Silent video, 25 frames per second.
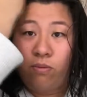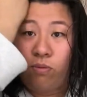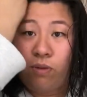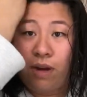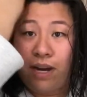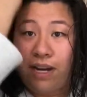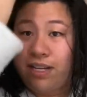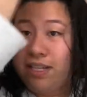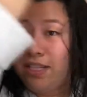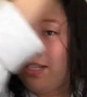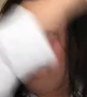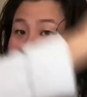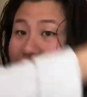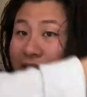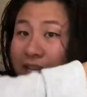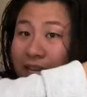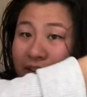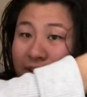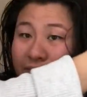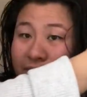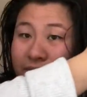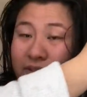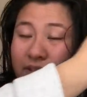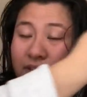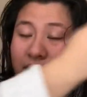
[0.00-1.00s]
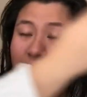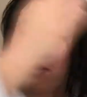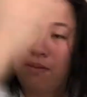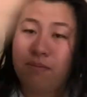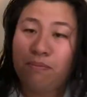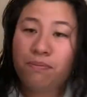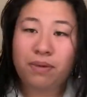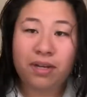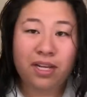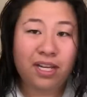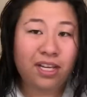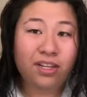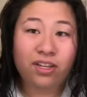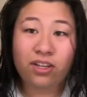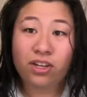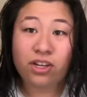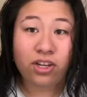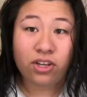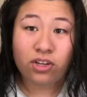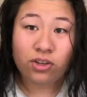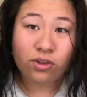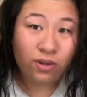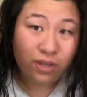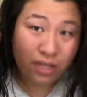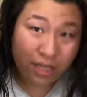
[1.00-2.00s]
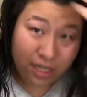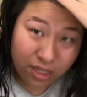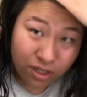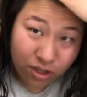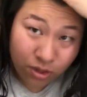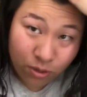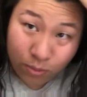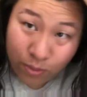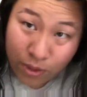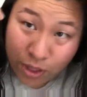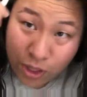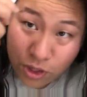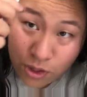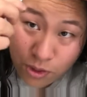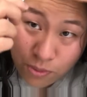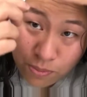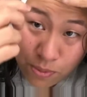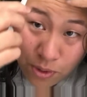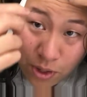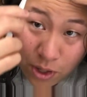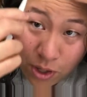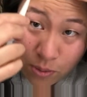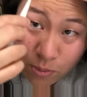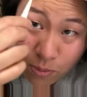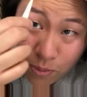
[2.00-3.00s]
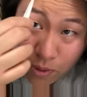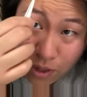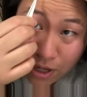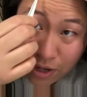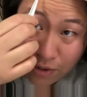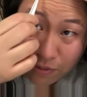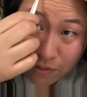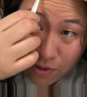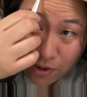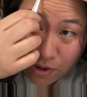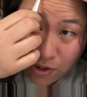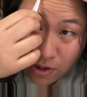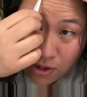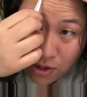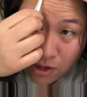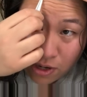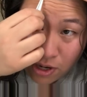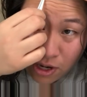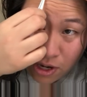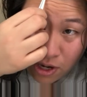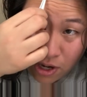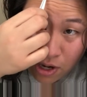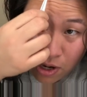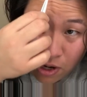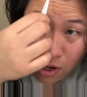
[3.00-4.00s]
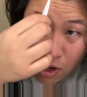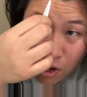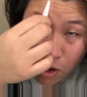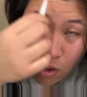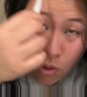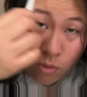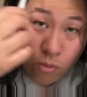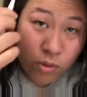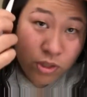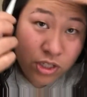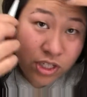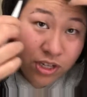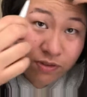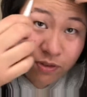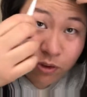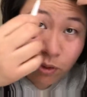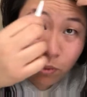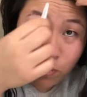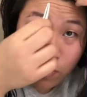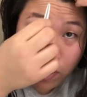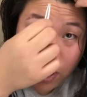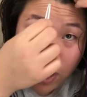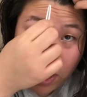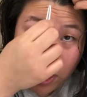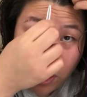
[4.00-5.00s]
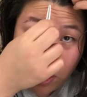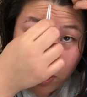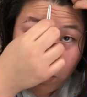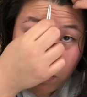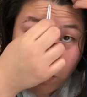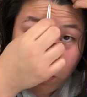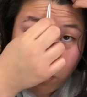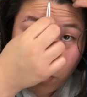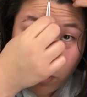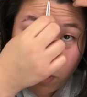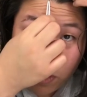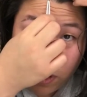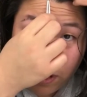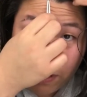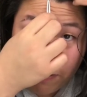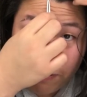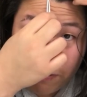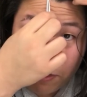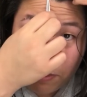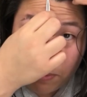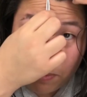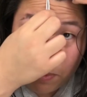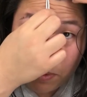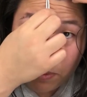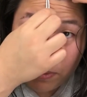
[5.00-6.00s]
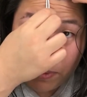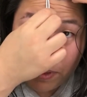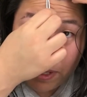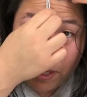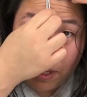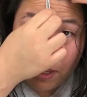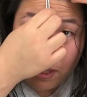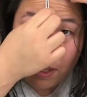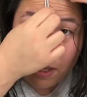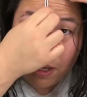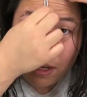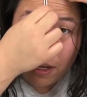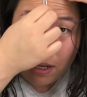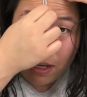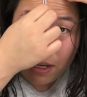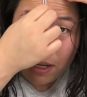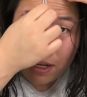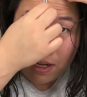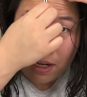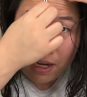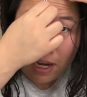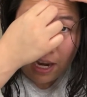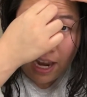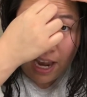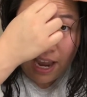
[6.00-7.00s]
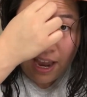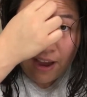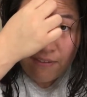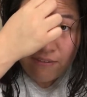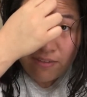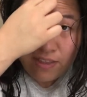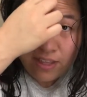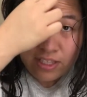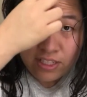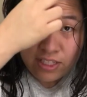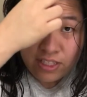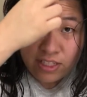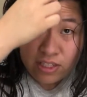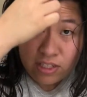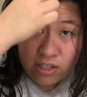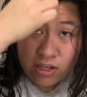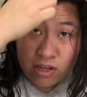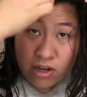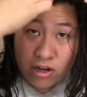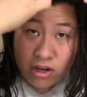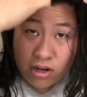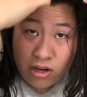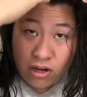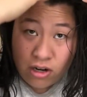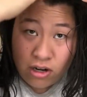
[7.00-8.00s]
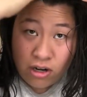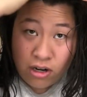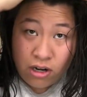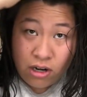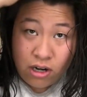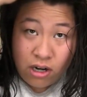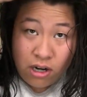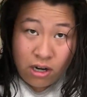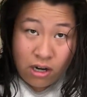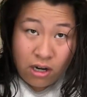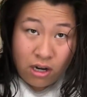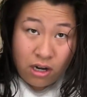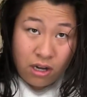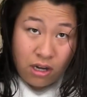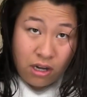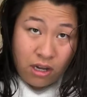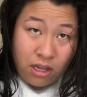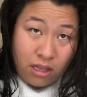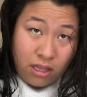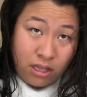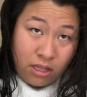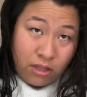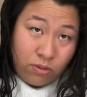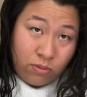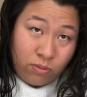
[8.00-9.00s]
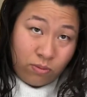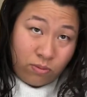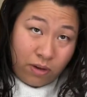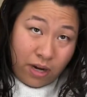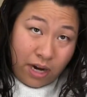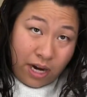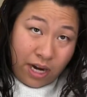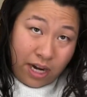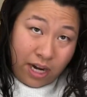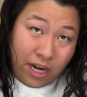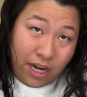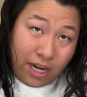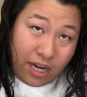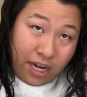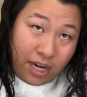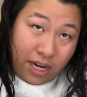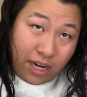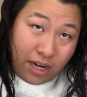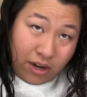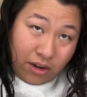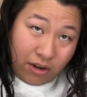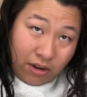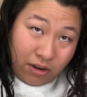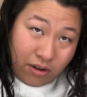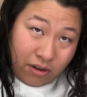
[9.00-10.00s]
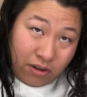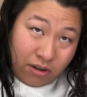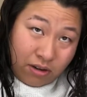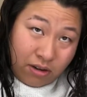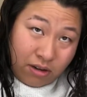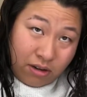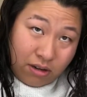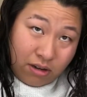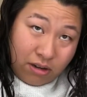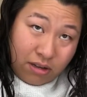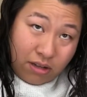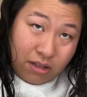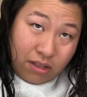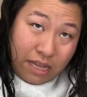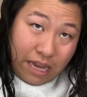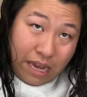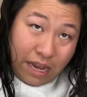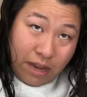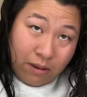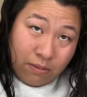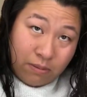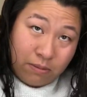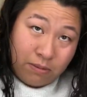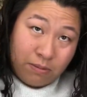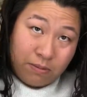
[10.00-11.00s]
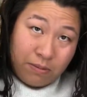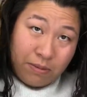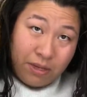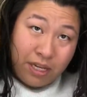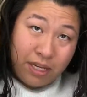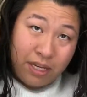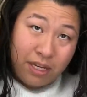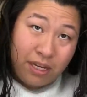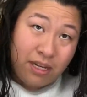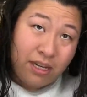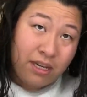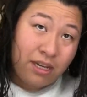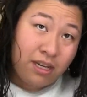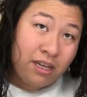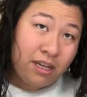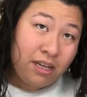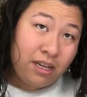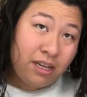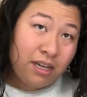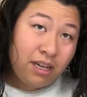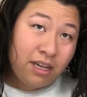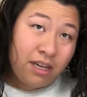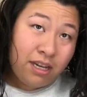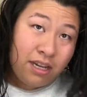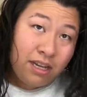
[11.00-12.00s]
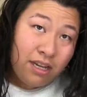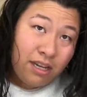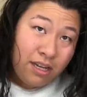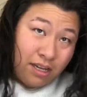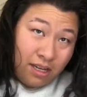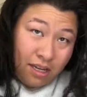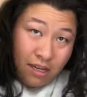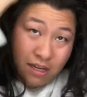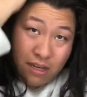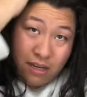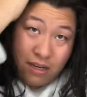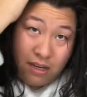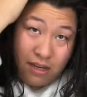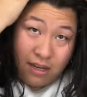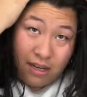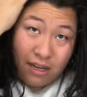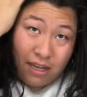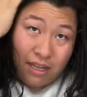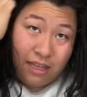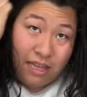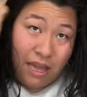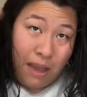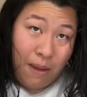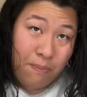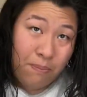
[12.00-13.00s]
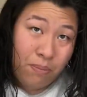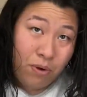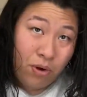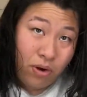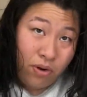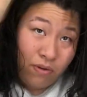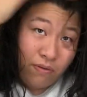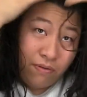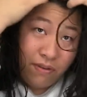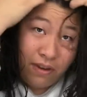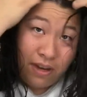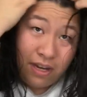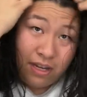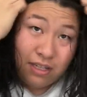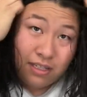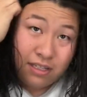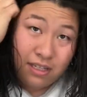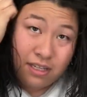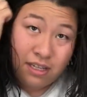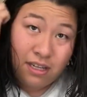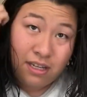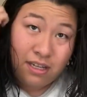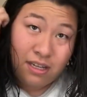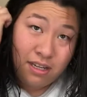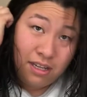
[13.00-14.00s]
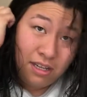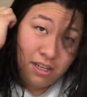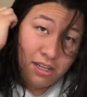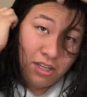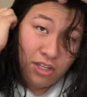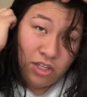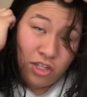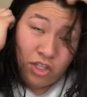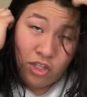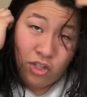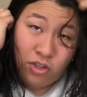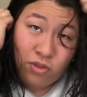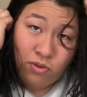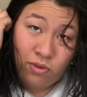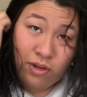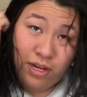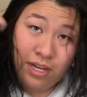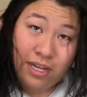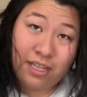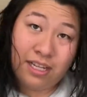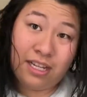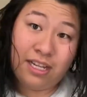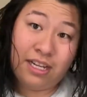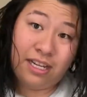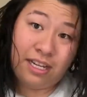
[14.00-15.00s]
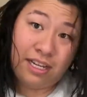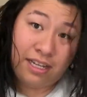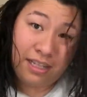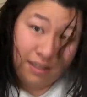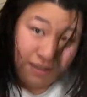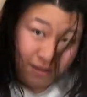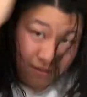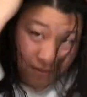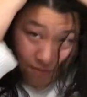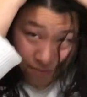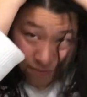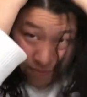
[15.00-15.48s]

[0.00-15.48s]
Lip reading: right to left, but you can do it either way. You can part it whichever way you're more comfortable with. And I have this scar that's right here that helps me get that perfect straight line.